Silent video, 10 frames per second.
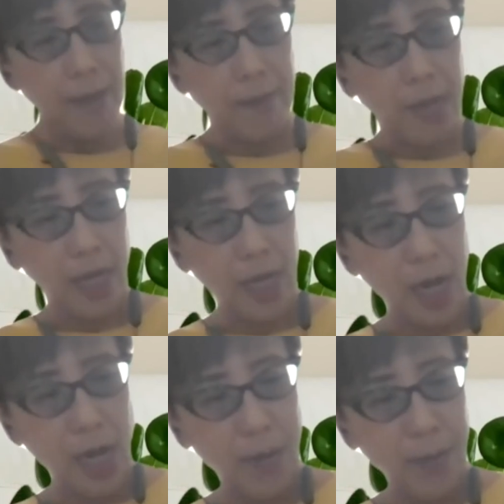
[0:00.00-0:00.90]
my
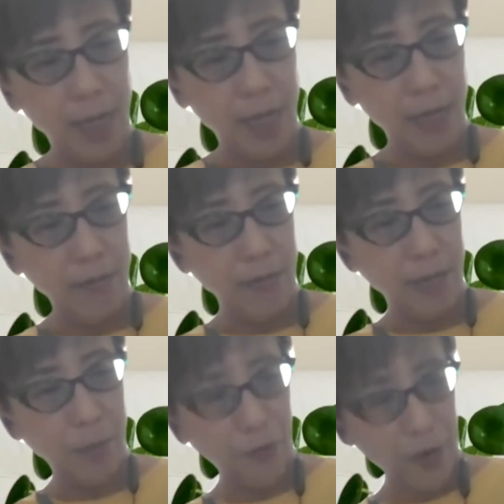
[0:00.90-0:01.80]

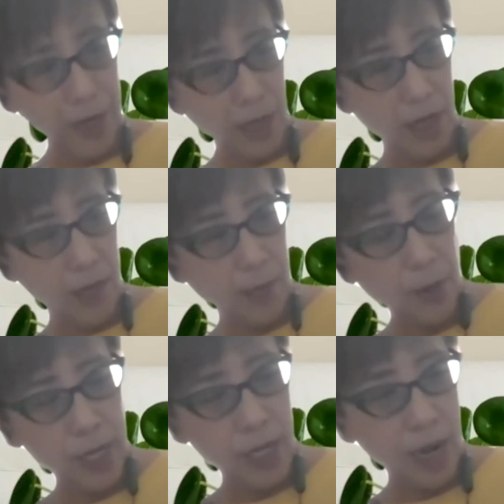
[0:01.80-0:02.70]
boyfriend at that
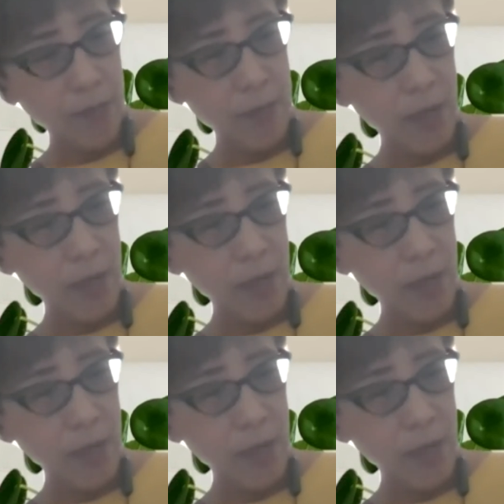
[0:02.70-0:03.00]
point in time,